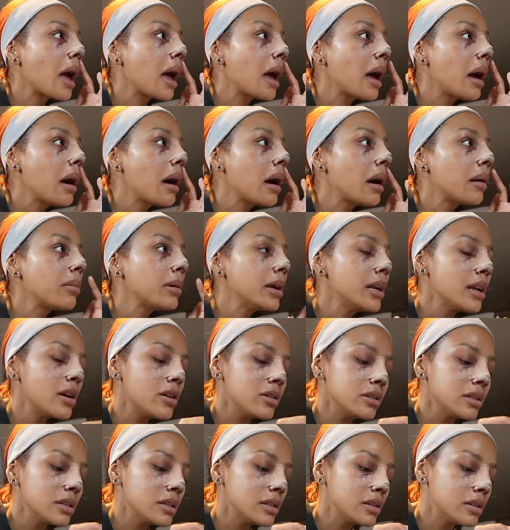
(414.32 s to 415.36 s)
Oh, my
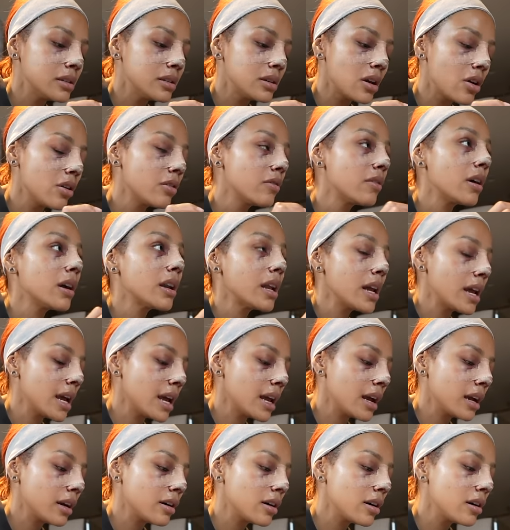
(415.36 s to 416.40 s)
nose is so
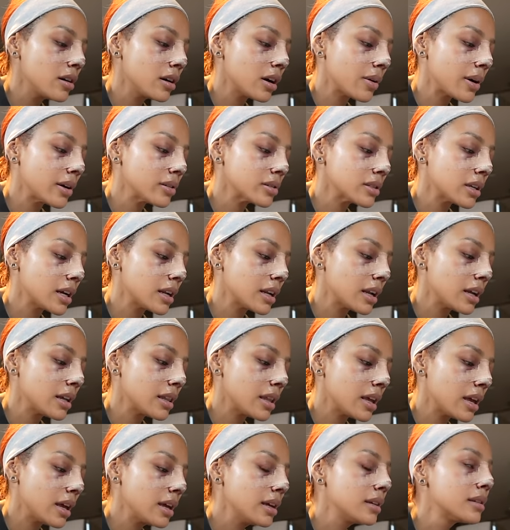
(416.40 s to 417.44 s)
runny. I can't go outside like
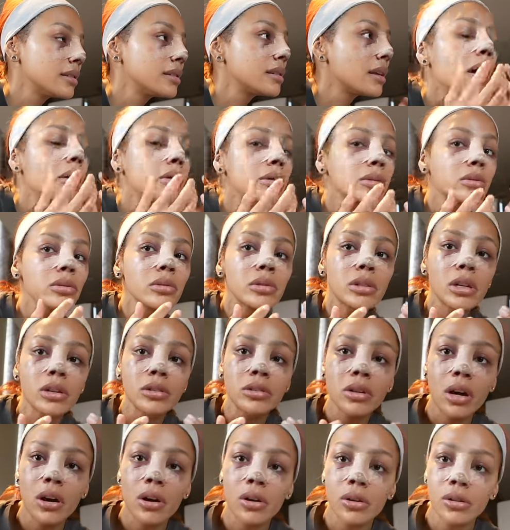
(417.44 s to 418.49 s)
this. I was also
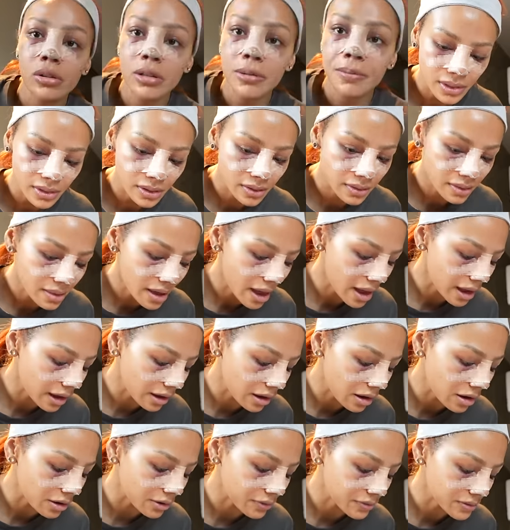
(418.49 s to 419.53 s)
told that
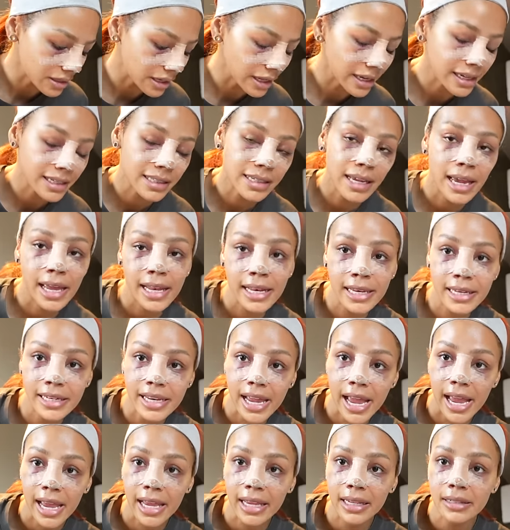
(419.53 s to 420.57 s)
after like 10
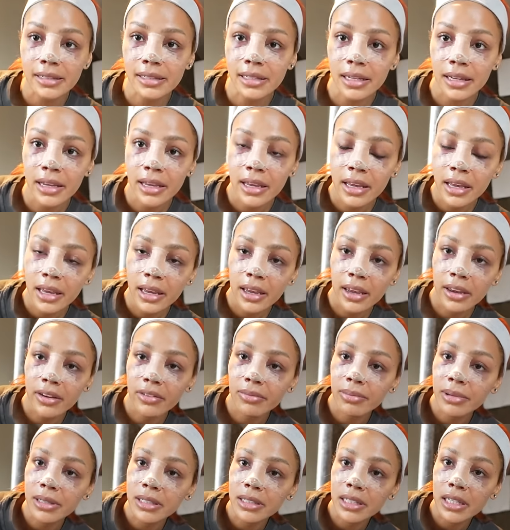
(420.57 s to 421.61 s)
days, if
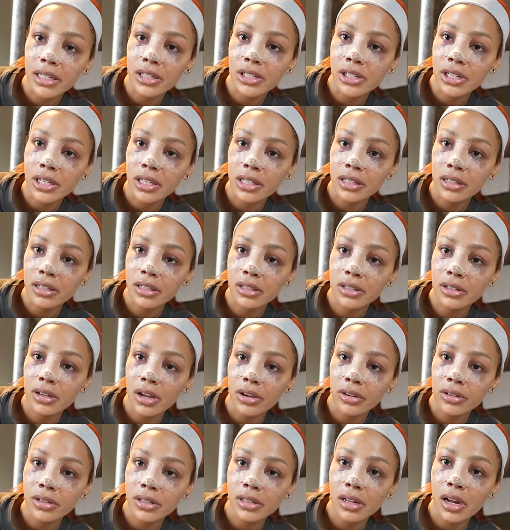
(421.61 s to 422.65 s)
my stitches
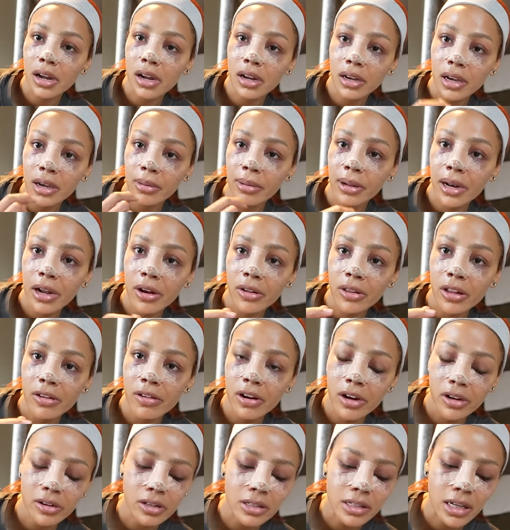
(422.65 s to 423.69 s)
don't start coming out on their
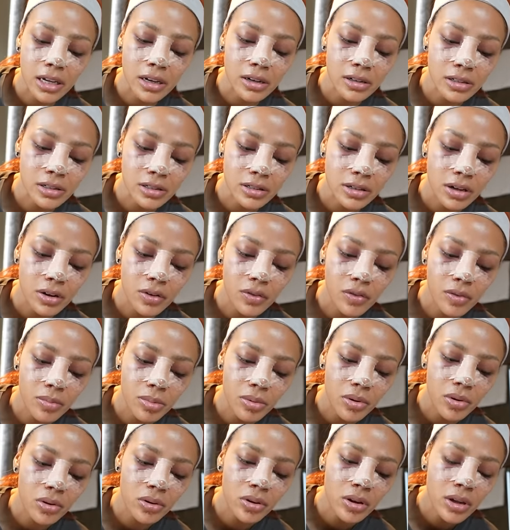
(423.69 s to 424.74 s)
own because they are
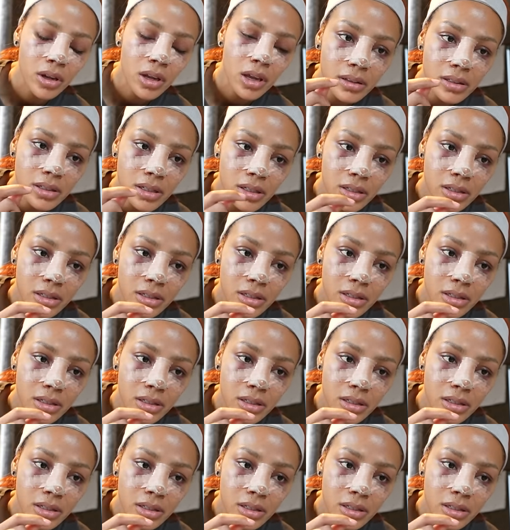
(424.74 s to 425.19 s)
dissolvable to